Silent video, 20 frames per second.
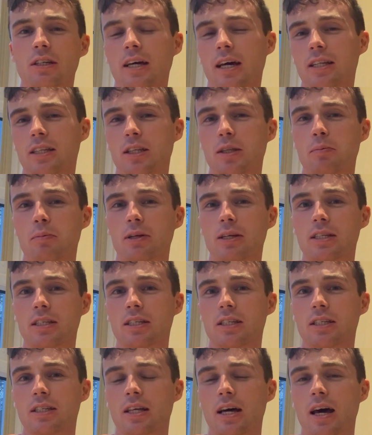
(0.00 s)
get to the
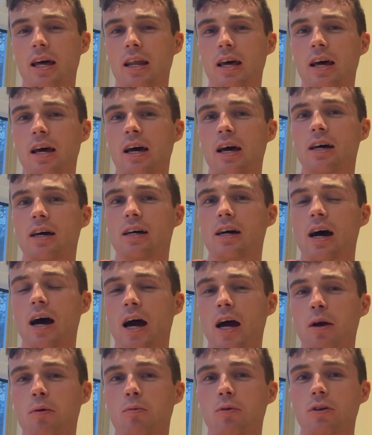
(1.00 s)
places that
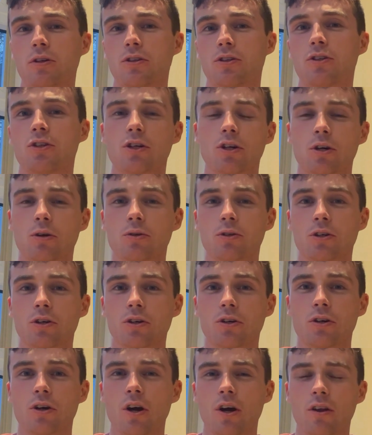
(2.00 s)
I want to go
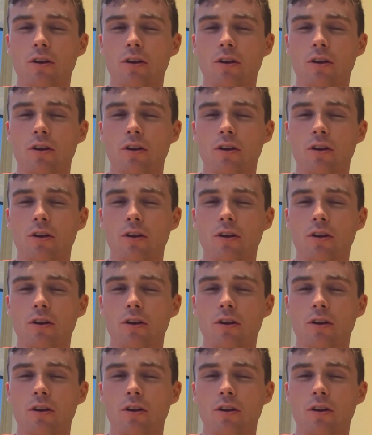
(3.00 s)
to.